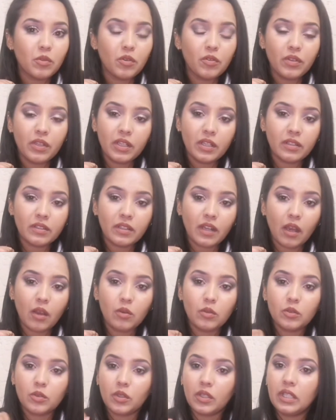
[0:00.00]
moving
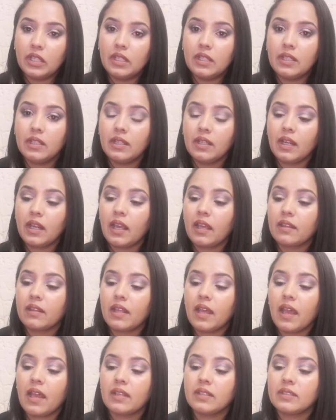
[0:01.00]
around or anything
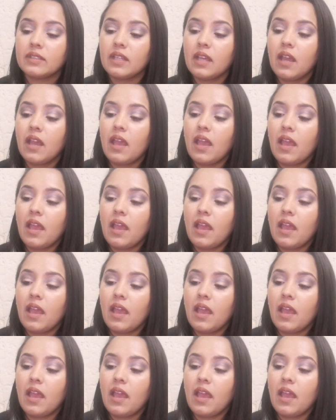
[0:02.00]
like that.